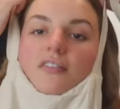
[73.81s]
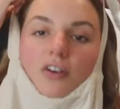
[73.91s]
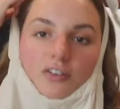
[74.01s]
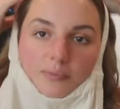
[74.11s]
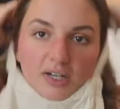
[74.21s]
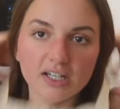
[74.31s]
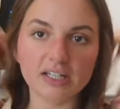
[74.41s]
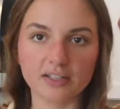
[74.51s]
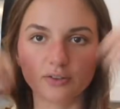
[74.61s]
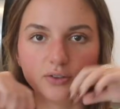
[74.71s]
all of my
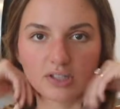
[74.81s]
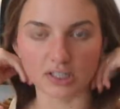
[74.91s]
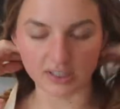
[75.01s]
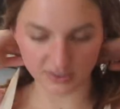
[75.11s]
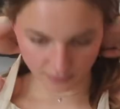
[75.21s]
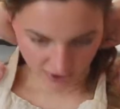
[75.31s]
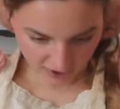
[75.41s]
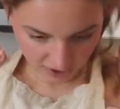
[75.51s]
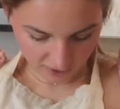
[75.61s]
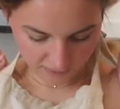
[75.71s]
ingredients right
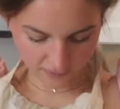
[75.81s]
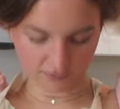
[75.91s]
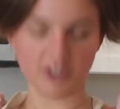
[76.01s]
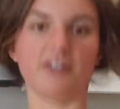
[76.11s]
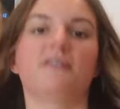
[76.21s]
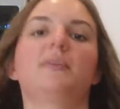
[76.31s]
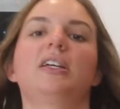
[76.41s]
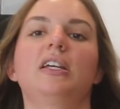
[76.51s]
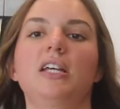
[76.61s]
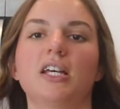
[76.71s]
here in front of
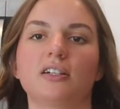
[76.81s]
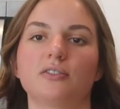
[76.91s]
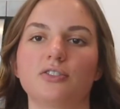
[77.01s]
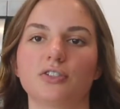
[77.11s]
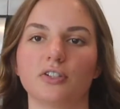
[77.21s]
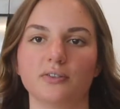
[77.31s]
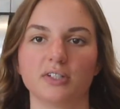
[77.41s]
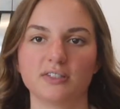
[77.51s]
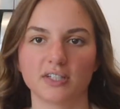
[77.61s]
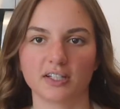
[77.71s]
me, and I'll show you in
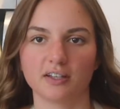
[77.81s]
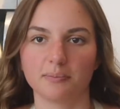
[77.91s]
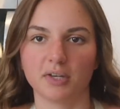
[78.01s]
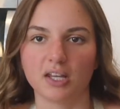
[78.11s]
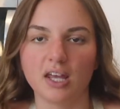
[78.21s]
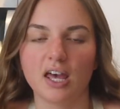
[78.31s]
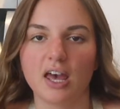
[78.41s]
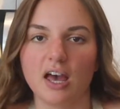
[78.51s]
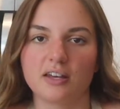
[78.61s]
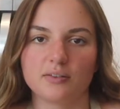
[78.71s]
a second, but
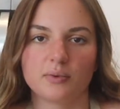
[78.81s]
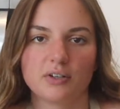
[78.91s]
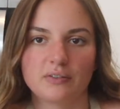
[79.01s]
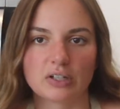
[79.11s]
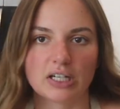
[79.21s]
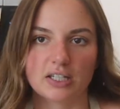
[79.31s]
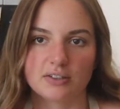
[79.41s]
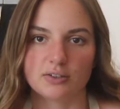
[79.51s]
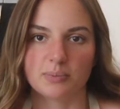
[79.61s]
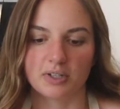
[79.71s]
I didn't want to forget
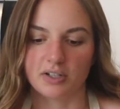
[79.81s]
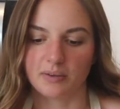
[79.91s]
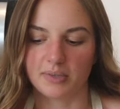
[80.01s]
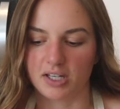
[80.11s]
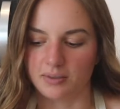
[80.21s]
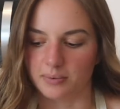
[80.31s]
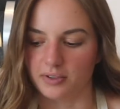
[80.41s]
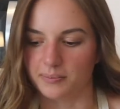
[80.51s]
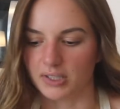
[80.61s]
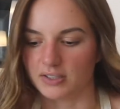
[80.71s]
to put on my
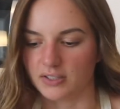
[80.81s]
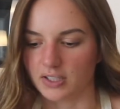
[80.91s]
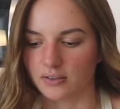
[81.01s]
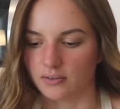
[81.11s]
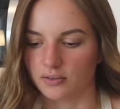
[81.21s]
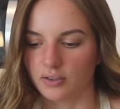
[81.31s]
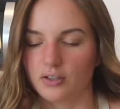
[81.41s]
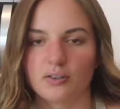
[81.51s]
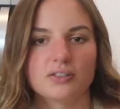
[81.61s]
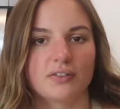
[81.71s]
apron because I literally
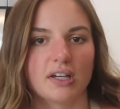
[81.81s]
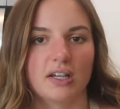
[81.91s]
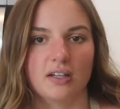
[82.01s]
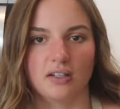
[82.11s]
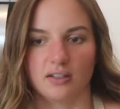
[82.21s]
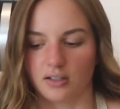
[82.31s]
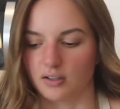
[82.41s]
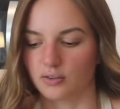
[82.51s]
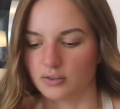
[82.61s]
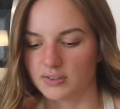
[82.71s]
always forget, and then
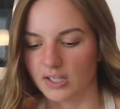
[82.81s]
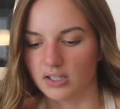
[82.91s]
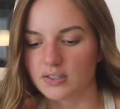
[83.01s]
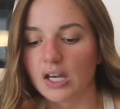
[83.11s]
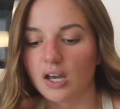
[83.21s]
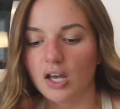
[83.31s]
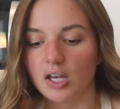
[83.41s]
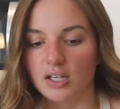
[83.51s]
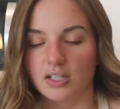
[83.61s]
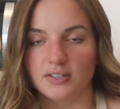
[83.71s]
I always get
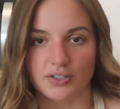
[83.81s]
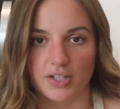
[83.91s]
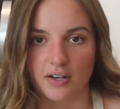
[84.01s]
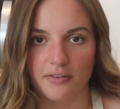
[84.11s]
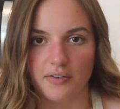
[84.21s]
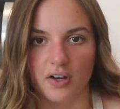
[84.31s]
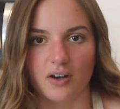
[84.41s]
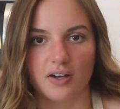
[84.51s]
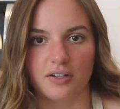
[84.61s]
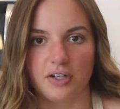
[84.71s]
stuff
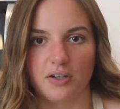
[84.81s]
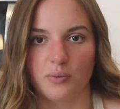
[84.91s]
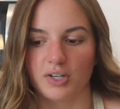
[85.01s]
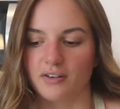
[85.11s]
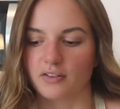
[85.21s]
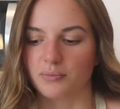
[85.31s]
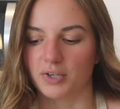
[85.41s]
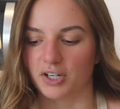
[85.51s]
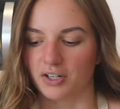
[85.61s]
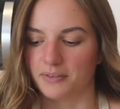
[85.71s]
on whatever I'm
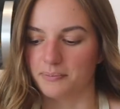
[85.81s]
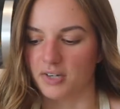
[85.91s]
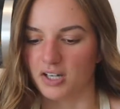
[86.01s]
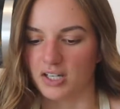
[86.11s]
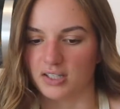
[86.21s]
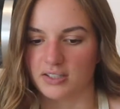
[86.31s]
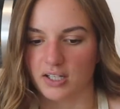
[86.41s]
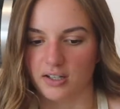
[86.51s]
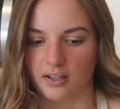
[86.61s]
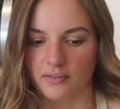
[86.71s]
wearing, but
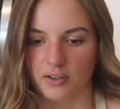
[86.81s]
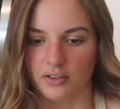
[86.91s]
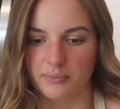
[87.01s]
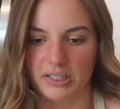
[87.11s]
I have all of my